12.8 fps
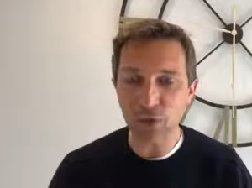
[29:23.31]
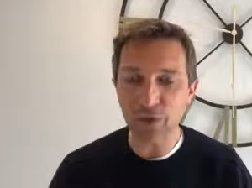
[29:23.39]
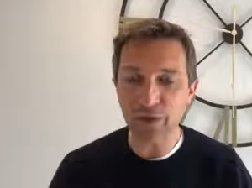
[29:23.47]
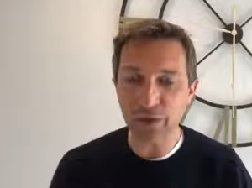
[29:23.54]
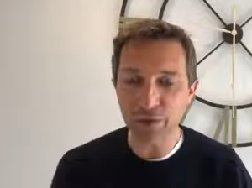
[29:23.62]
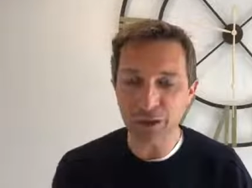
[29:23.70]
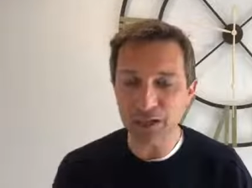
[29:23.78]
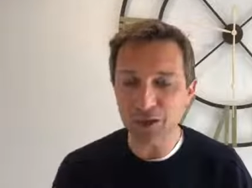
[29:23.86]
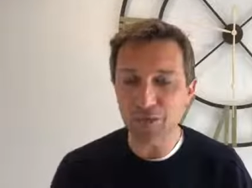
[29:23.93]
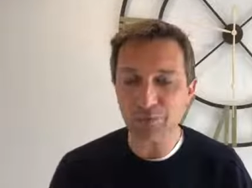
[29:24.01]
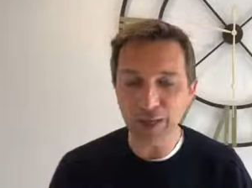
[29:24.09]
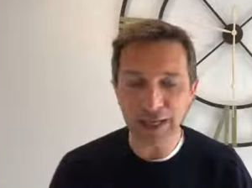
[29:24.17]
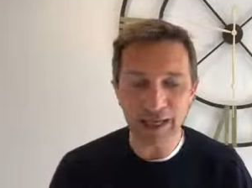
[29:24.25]
your favourite
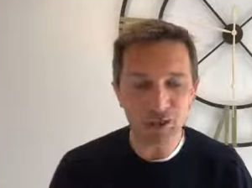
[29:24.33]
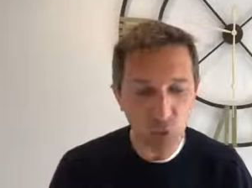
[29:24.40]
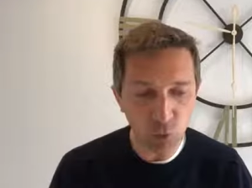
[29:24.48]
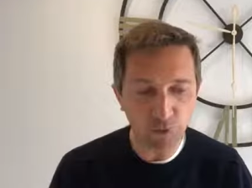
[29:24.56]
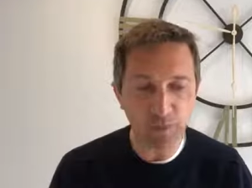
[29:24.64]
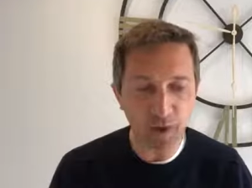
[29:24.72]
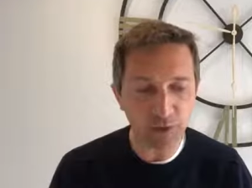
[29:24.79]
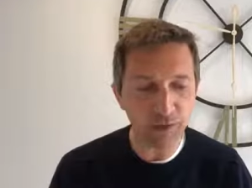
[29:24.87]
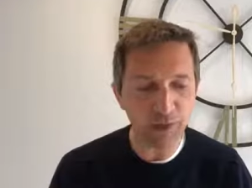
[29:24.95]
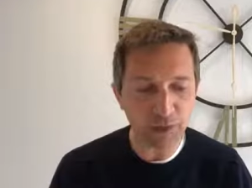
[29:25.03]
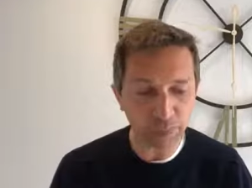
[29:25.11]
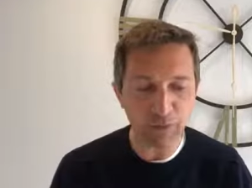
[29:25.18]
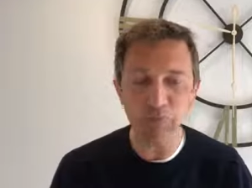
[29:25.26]
ancient plays, quarterfinals,
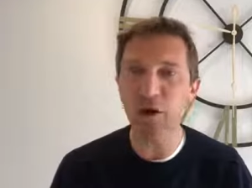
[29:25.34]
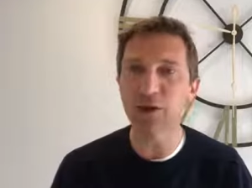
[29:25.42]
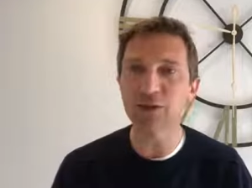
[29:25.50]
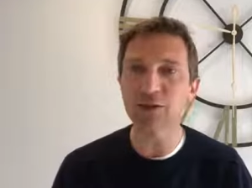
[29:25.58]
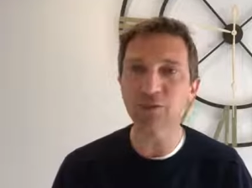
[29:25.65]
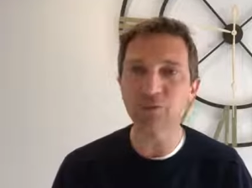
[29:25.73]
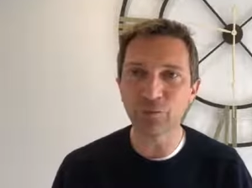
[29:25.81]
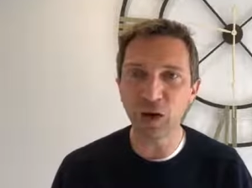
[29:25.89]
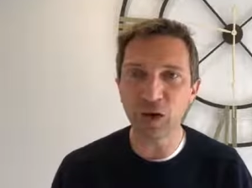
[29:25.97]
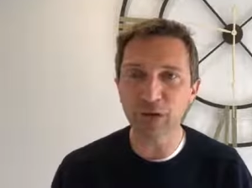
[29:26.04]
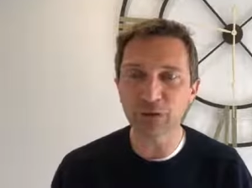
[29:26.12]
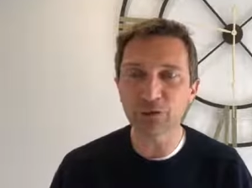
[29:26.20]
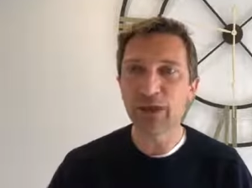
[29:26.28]
semi-finals and
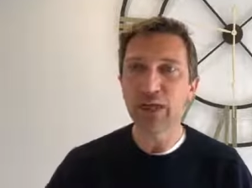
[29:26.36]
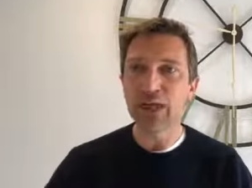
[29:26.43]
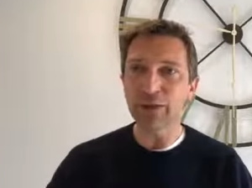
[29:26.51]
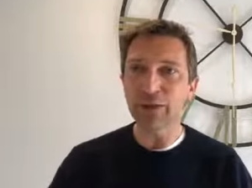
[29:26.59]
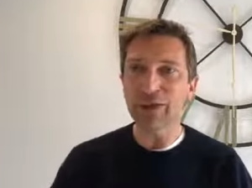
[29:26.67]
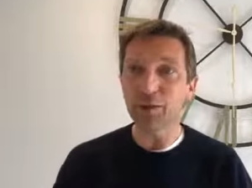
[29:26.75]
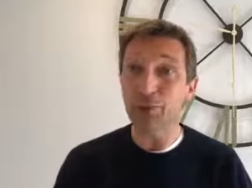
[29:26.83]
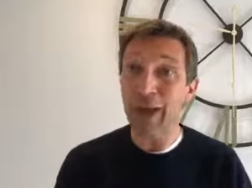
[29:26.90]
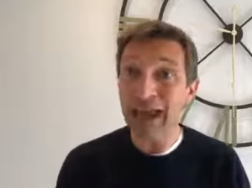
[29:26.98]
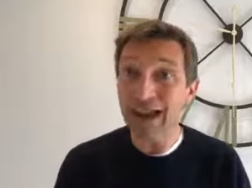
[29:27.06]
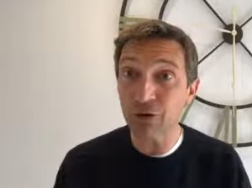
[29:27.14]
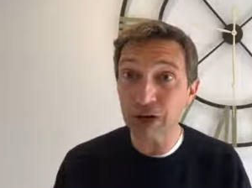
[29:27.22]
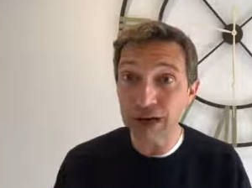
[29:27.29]
final in these
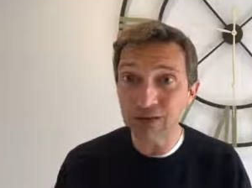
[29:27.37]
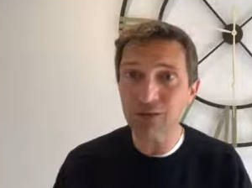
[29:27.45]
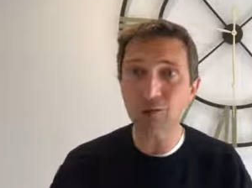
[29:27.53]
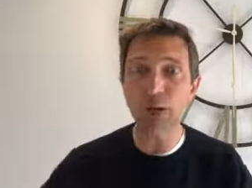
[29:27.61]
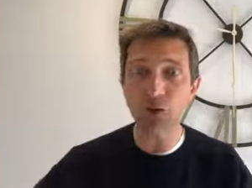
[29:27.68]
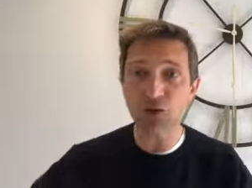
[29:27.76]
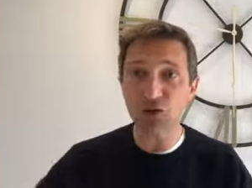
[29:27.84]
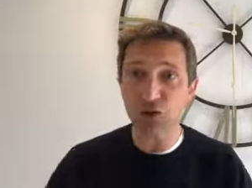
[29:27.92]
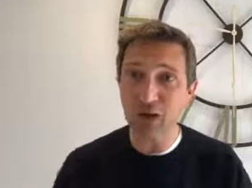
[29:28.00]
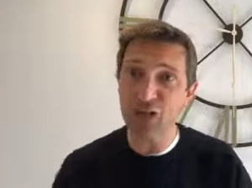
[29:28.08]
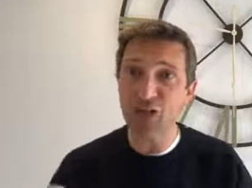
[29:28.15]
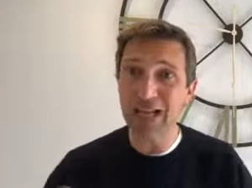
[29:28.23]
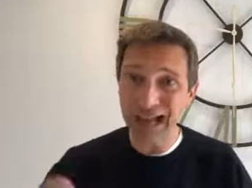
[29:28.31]
pairings, where there's a
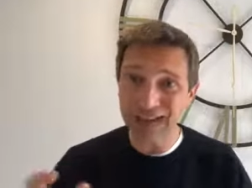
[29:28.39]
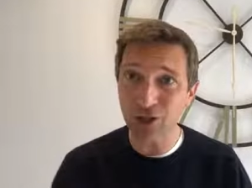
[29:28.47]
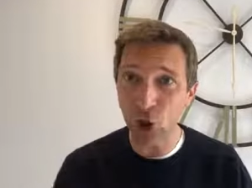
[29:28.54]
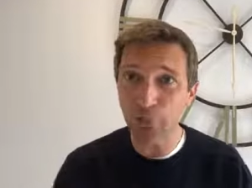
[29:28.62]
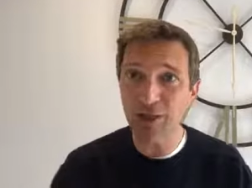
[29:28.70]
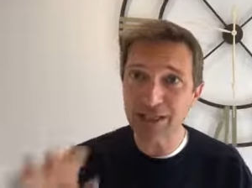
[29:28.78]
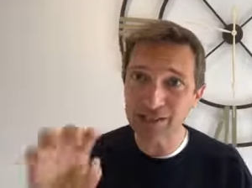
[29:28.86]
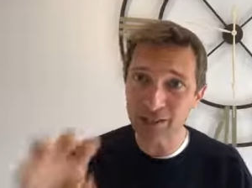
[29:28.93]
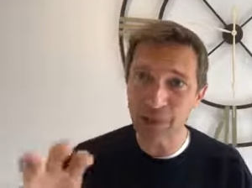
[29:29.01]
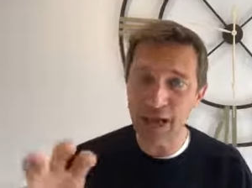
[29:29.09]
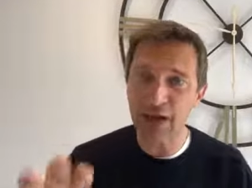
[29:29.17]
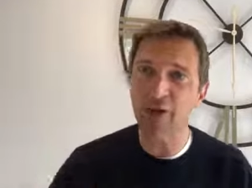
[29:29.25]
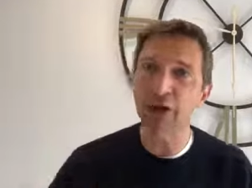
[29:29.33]
tragedy and comedy as a
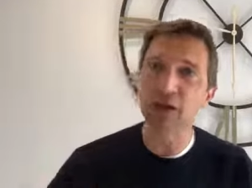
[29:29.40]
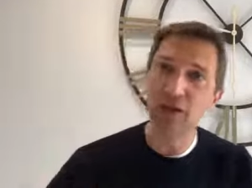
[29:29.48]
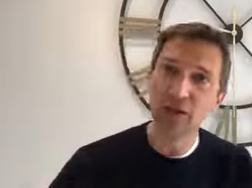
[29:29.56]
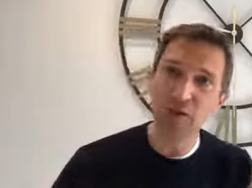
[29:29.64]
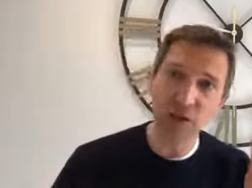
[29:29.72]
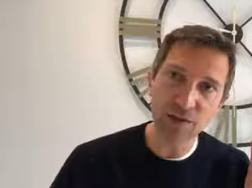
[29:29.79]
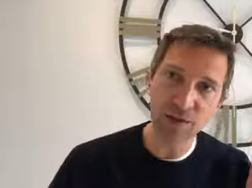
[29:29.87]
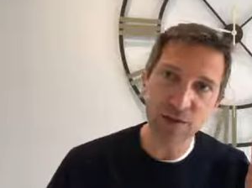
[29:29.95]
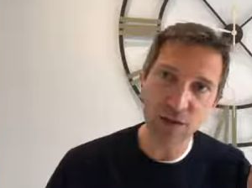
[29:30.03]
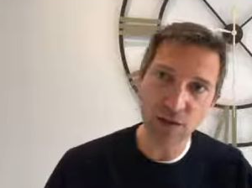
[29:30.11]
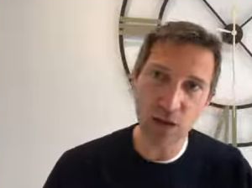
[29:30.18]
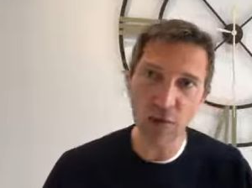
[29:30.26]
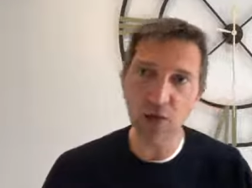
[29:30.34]
pairing versus
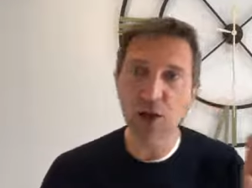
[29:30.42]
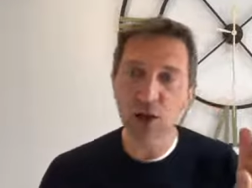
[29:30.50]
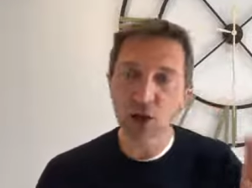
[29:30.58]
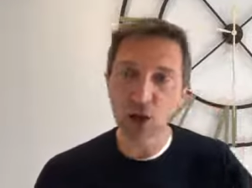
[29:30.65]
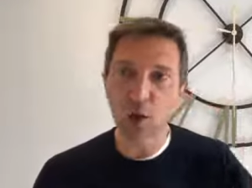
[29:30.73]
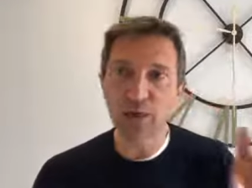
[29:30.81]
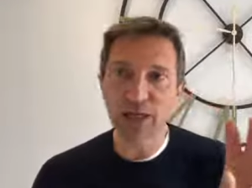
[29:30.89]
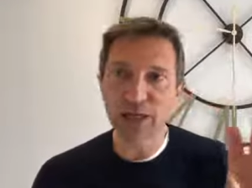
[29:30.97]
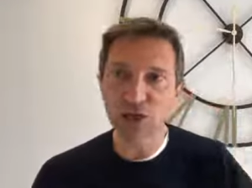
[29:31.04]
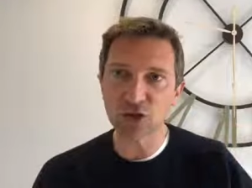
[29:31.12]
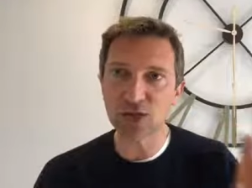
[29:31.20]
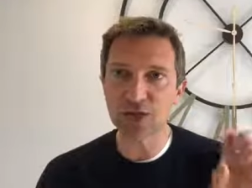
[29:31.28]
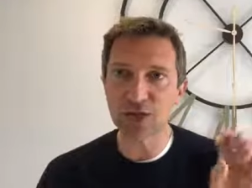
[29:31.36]
another comedy
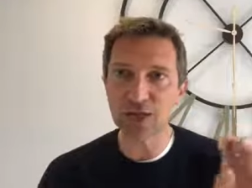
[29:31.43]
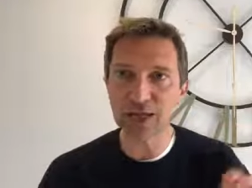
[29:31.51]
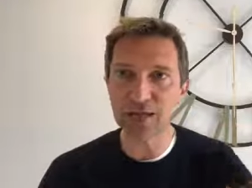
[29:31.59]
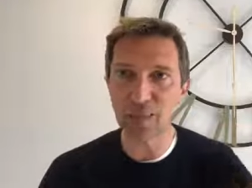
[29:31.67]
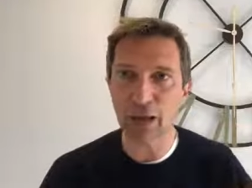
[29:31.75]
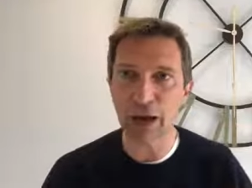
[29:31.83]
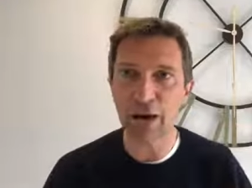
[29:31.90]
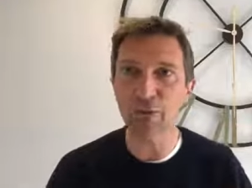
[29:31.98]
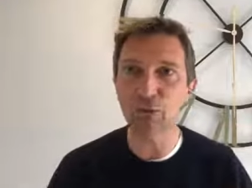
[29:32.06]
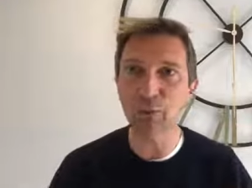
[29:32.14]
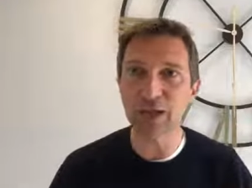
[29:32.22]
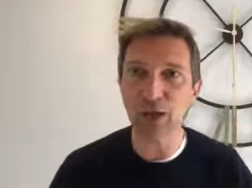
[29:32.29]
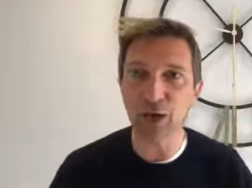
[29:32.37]
and tragedy as a pairing,
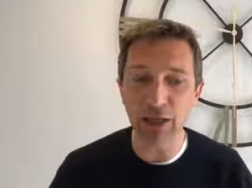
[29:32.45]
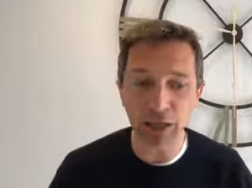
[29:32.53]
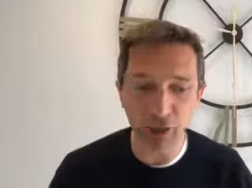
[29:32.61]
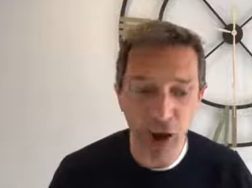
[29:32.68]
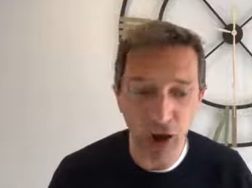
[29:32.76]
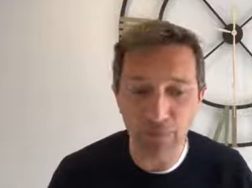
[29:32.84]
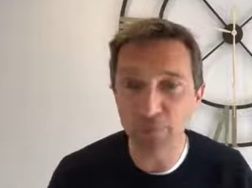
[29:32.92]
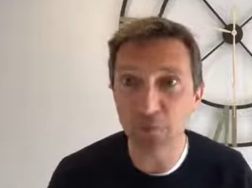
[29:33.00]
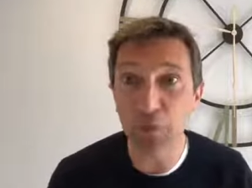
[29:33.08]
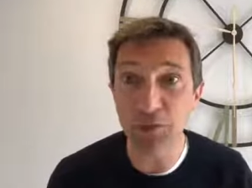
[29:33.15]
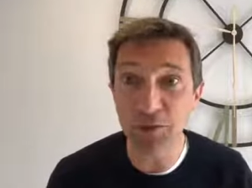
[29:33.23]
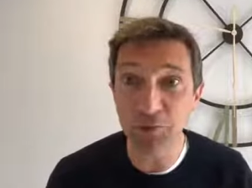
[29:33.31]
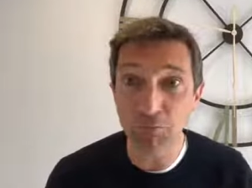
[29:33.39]
will be going live
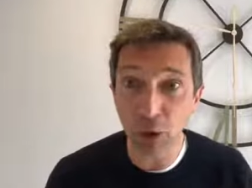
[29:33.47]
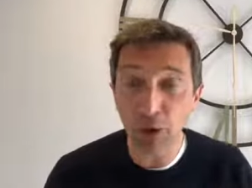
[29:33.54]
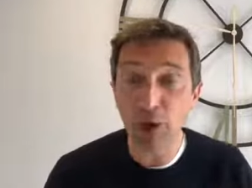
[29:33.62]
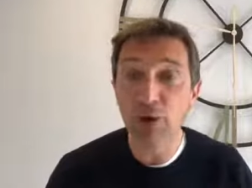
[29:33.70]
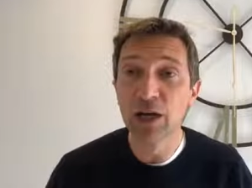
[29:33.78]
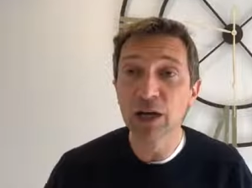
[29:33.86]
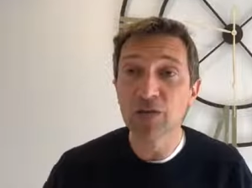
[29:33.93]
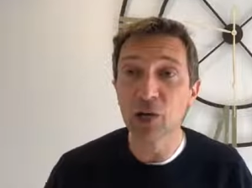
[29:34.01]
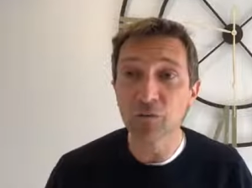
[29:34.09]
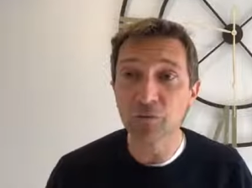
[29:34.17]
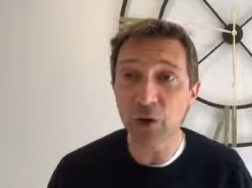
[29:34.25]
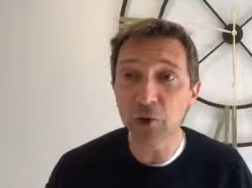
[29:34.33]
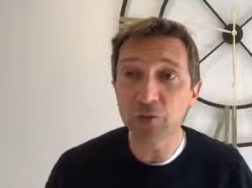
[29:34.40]
from tomorrow. So
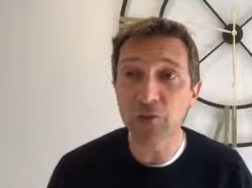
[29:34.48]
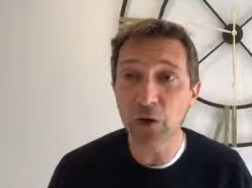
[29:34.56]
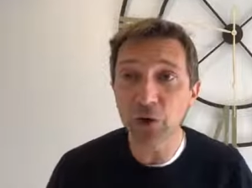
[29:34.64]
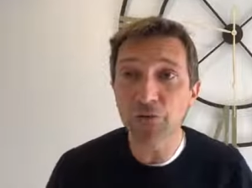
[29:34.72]
vote